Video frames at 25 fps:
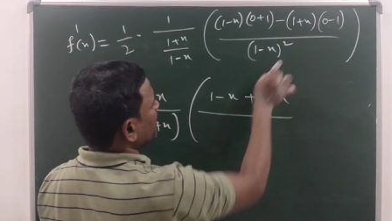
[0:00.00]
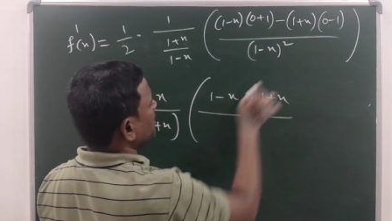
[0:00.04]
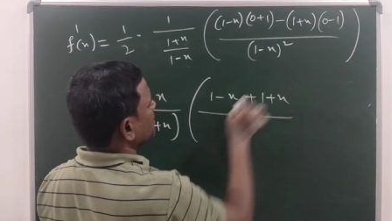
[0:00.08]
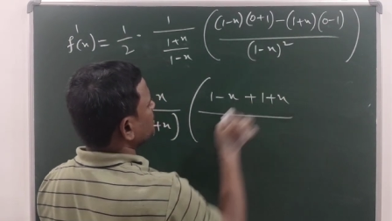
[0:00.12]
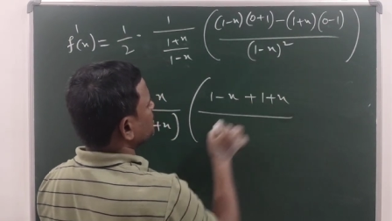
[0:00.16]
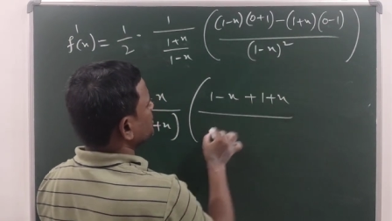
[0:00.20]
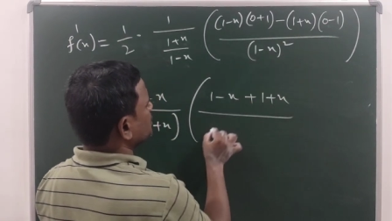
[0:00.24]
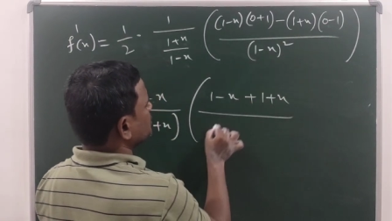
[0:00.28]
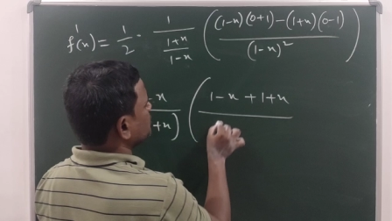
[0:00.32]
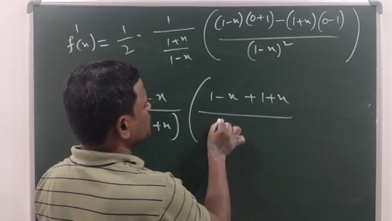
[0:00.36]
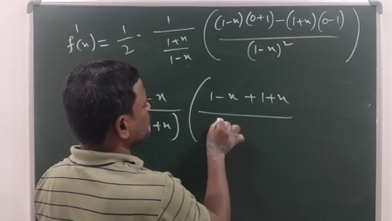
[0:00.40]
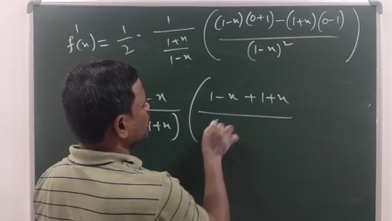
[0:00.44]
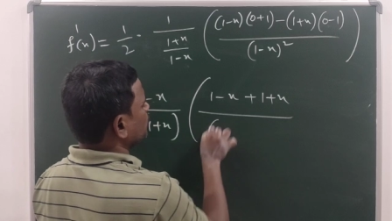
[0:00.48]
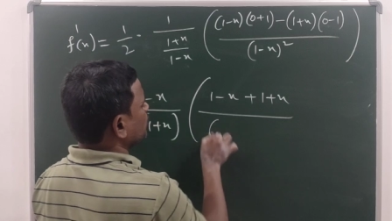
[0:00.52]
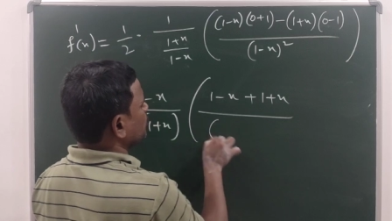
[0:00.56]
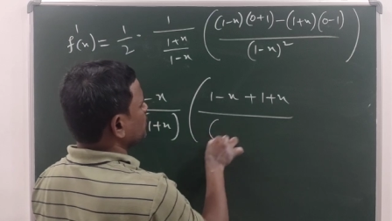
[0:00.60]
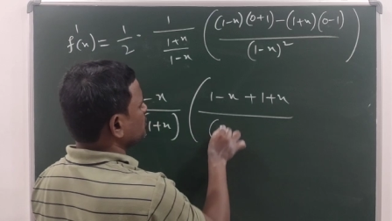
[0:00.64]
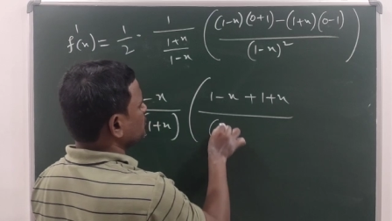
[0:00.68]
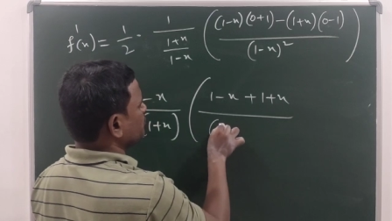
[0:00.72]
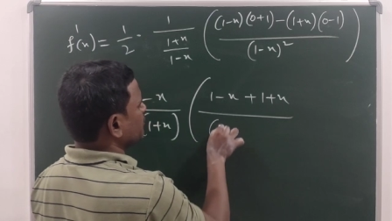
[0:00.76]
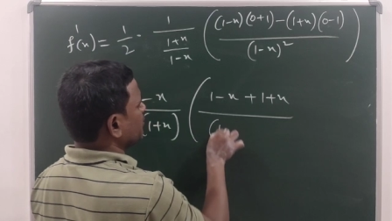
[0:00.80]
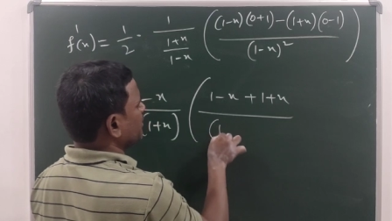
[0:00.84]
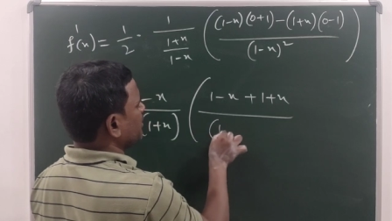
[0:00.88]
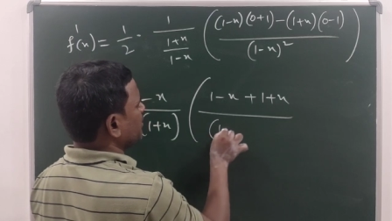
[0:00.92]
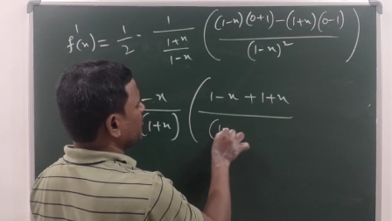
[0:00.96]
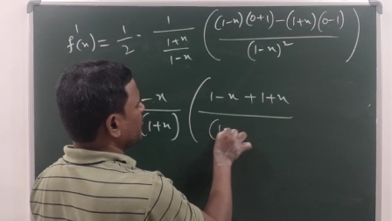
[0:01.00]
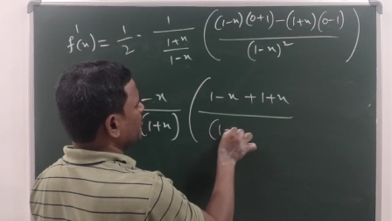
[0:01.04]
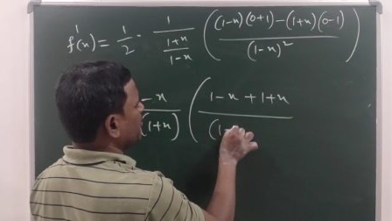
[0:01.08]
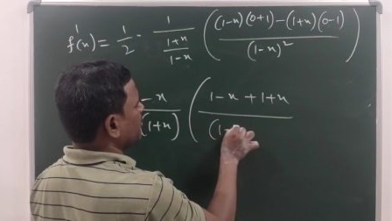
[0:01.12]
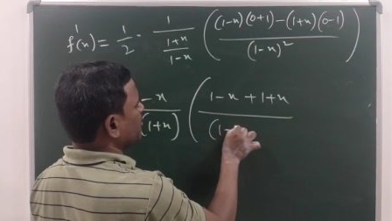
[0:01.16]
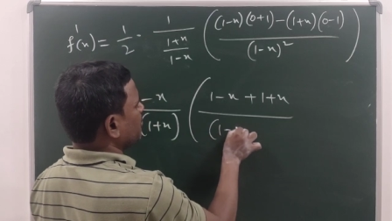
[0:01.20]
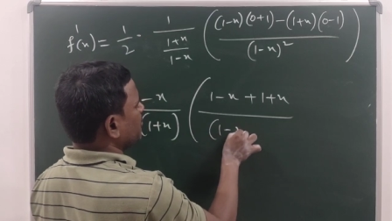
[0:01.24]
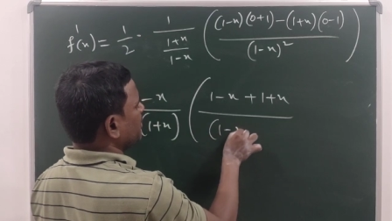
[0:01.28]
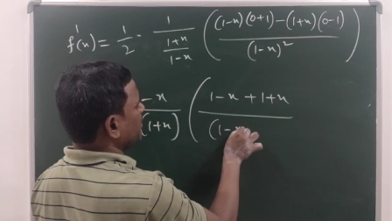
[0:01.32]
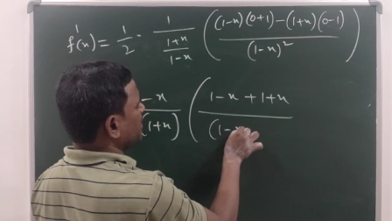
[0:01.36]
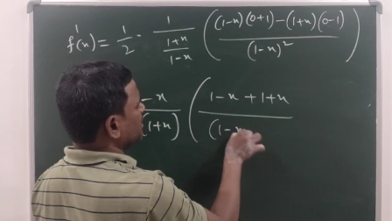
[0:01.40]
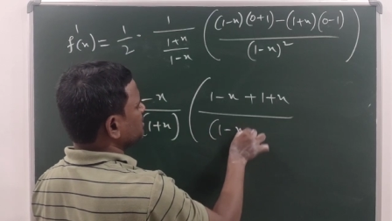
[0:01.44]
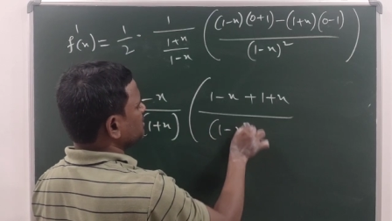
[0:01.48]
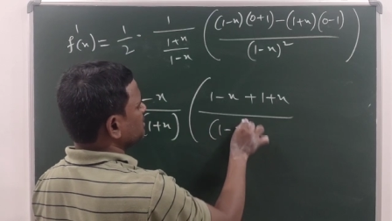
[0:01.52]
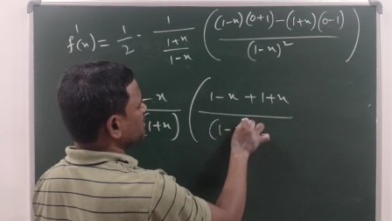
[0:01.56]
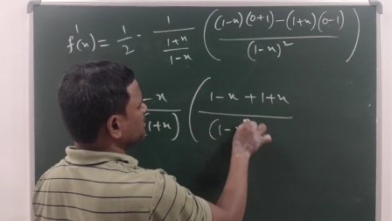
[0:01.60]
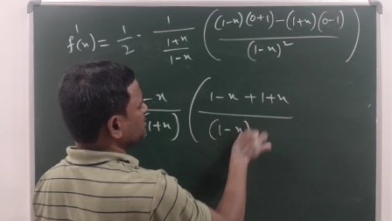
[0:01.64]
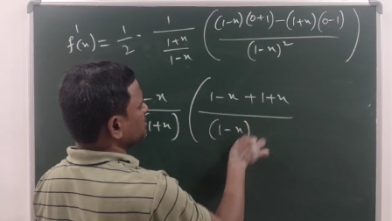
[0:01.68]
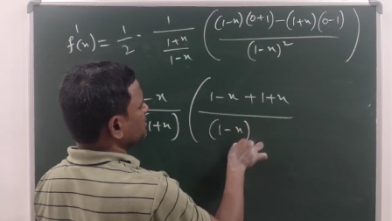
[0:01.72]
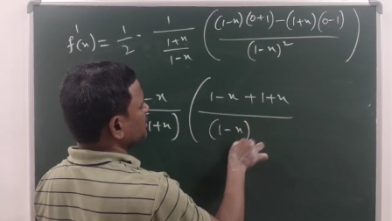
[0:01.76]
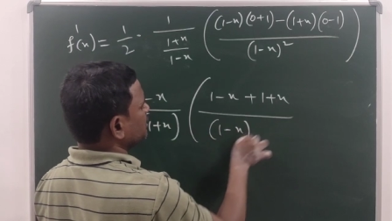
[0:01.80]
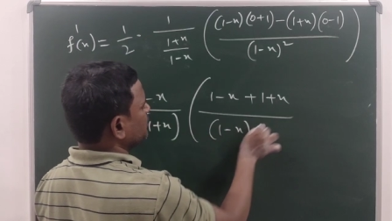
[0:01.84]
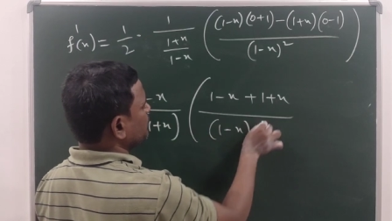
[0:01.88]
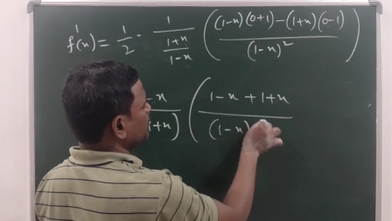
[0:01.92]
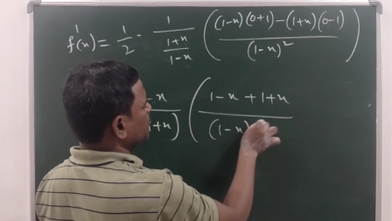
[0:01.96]
minus x whole square. 1 minus
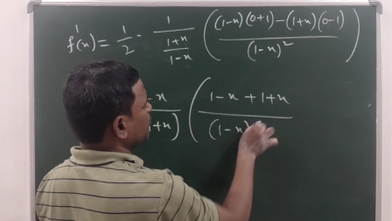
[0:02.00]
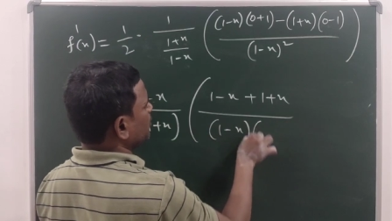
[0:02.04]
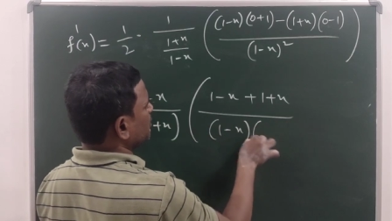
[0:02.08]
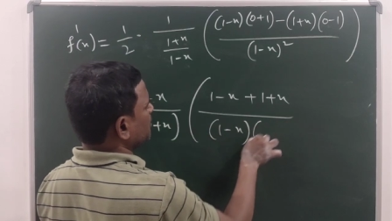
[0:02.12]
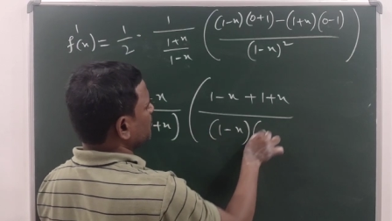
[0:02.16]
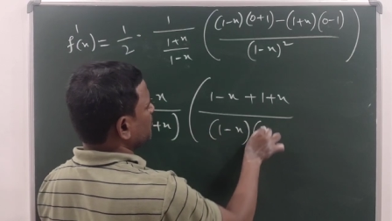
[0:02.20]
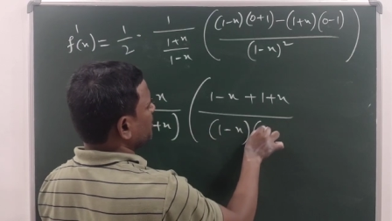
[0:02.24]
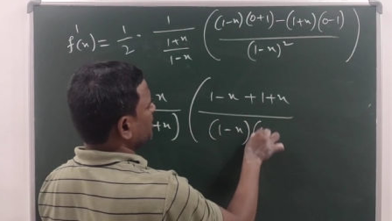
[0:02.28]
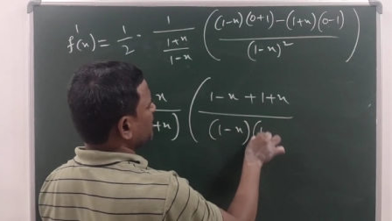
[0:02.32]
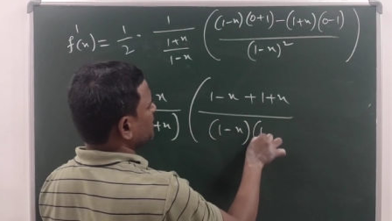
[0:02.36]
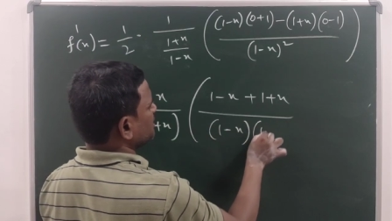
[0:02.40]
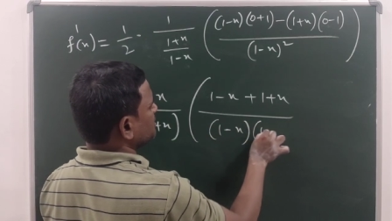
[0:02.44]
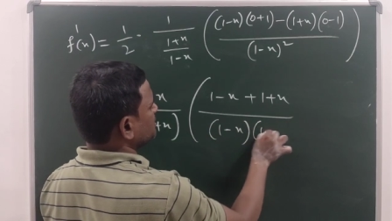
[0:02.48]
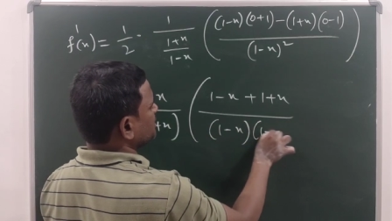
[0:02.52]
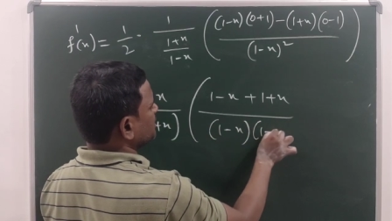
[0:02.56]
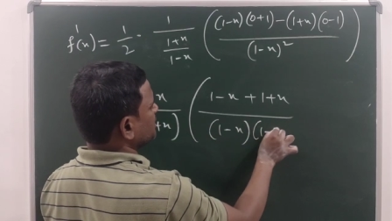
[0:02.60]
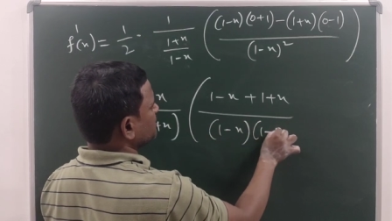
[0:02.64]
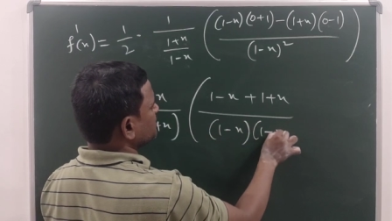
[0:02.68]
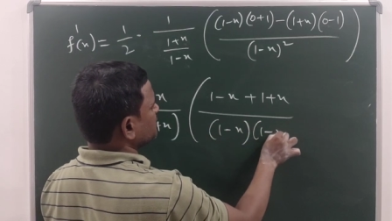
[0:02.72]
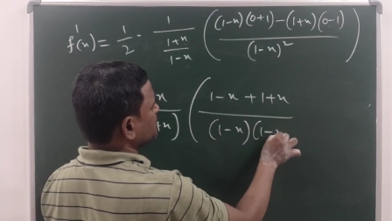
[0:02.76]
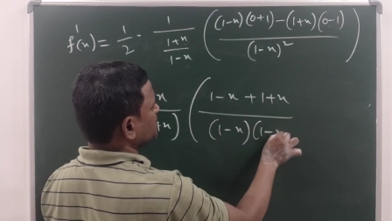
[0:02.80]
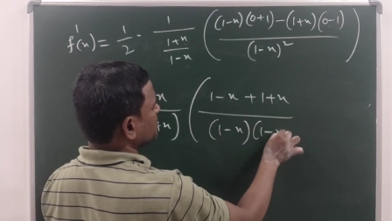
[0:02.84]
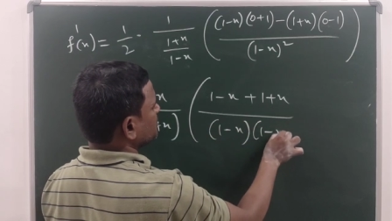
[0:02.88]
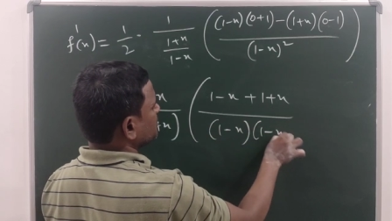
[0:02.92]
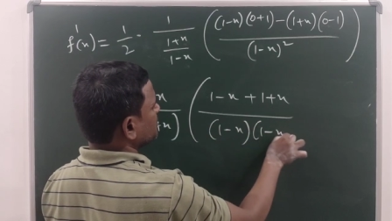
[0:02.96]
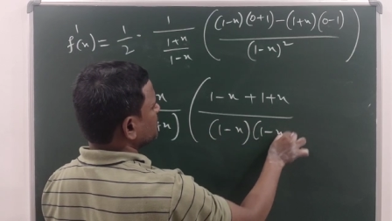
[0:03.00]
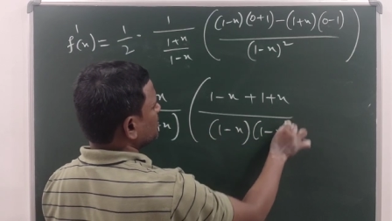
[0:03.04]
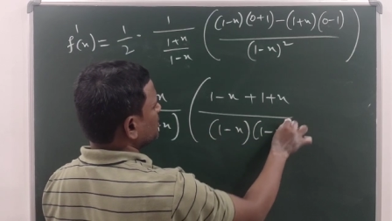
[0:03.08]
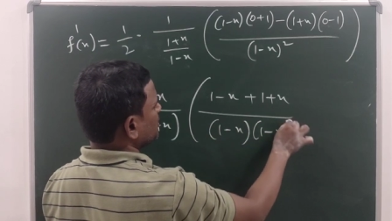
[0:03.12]
x into 1 minus x.